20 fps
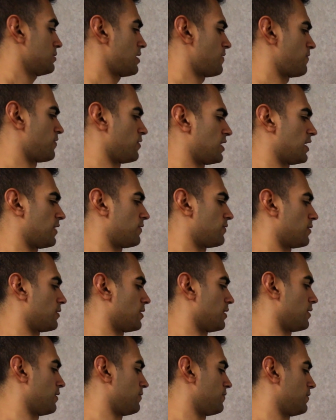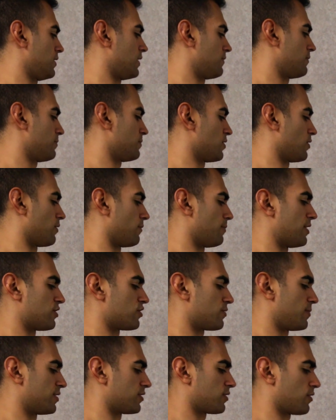if you give them your
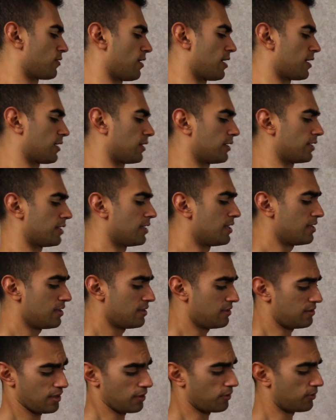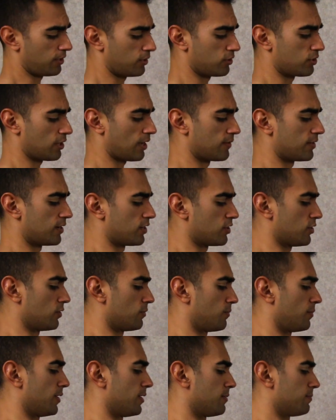measurements correctly, I don't think you should have an
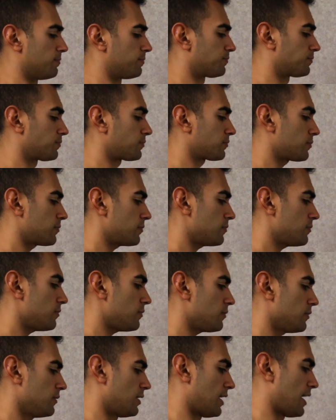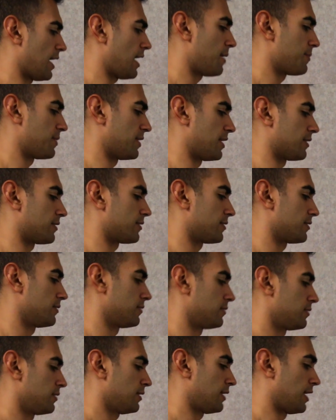issue. But yeah, I mean, that's
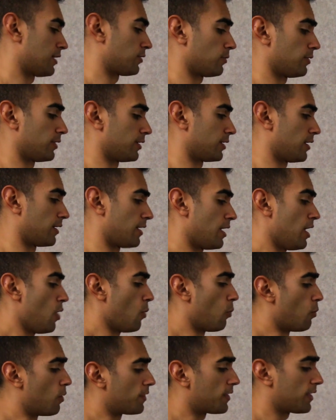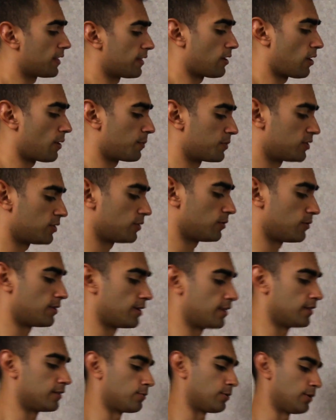really good. One thing that the RPCU
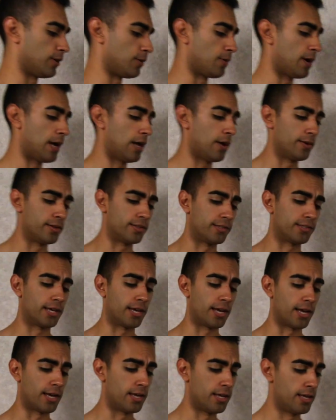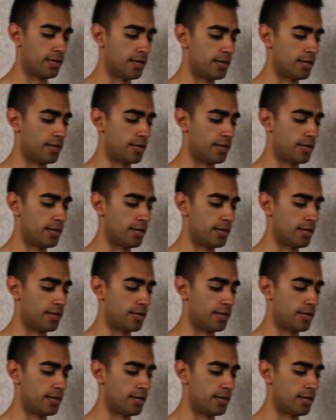does really well is the